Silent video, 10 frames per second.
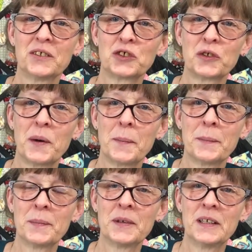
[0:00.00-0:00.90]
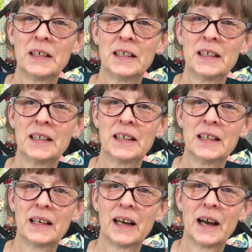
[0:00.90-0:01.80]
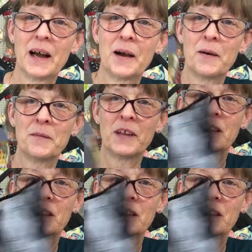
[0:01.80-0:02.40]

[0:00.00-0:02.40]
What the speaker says: trim. And